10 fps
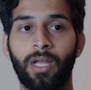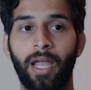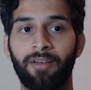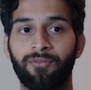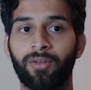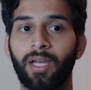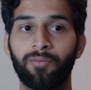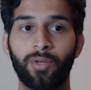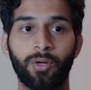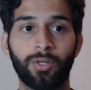And for that,
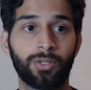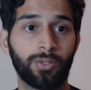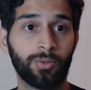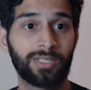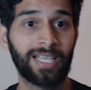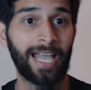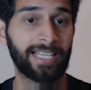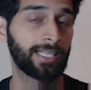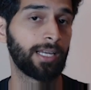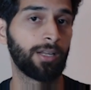we are going to use
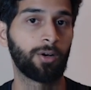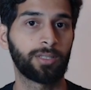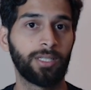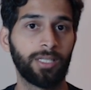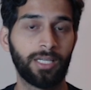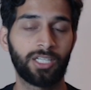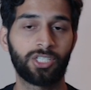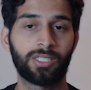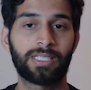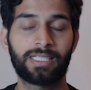cascading
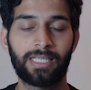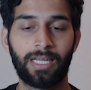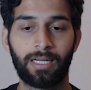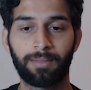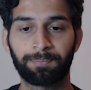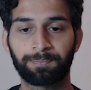authentication state.